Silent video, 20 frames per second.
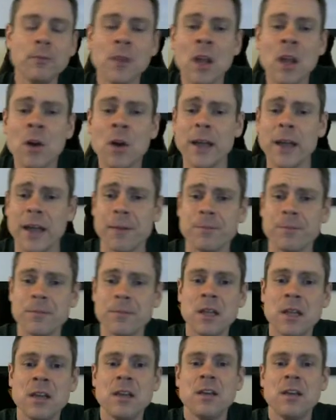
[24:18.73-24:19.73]
Okay,
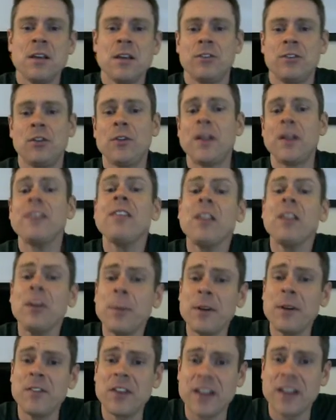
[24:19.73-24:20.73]
so that's a little
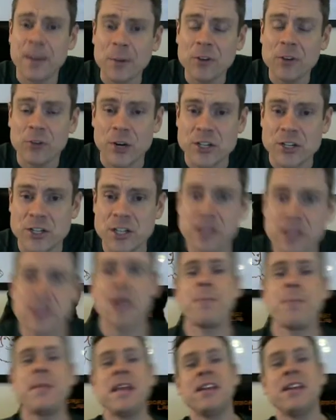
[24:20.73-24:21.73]
bit of a demonstration.
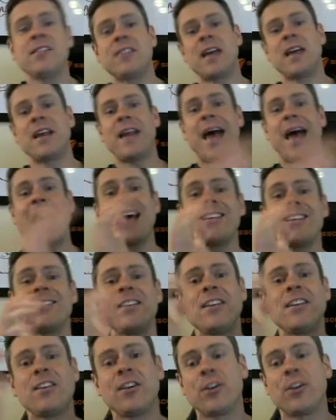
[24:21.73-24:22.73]
That means that as the
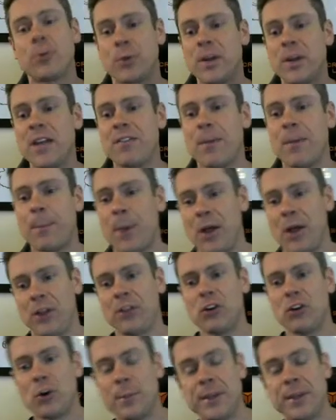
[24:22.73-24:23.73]
degree of a
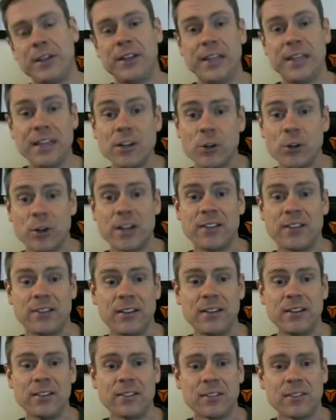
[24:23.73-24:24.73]
polynomial
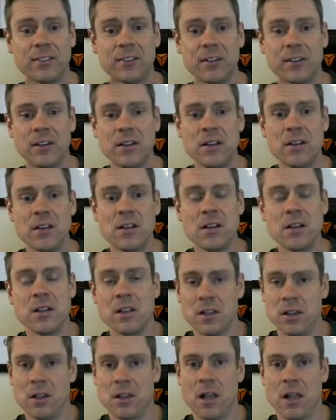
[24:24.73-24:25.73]
increases,
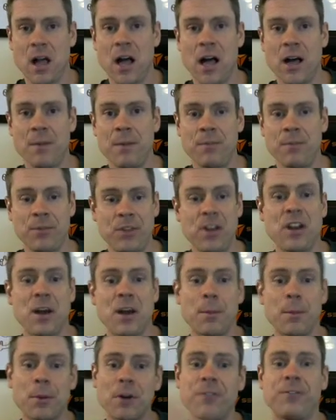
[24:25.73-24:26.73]
the
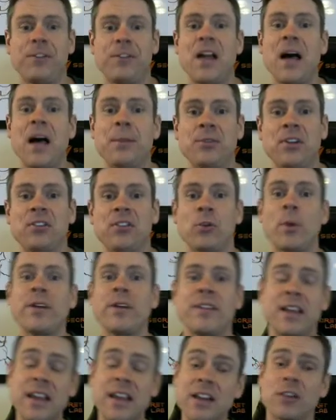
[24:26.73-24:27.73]
number of flops is going
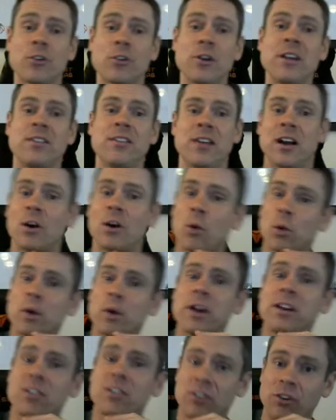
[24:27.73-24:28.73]
to increase
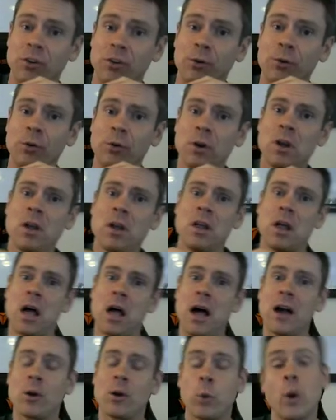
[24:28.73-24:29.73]
according to
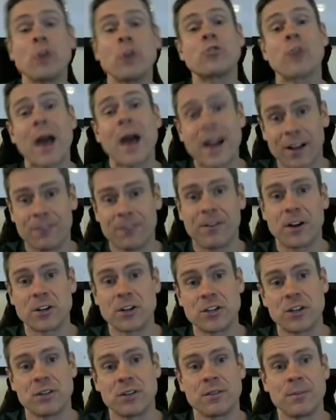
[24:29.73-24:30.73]
a quadratic
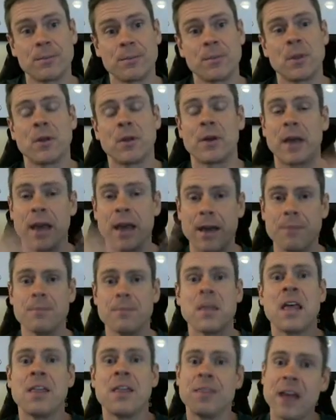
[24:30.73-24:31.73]
function. Okay,
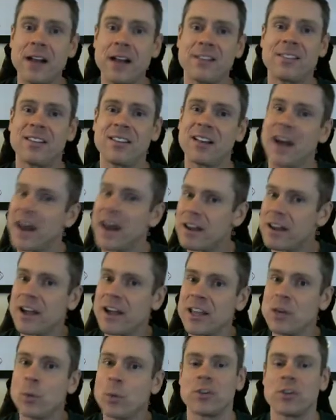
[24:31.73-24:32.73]
that's the kind of how
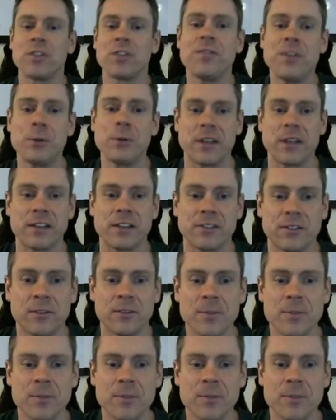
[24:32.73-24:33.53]
you want to view this.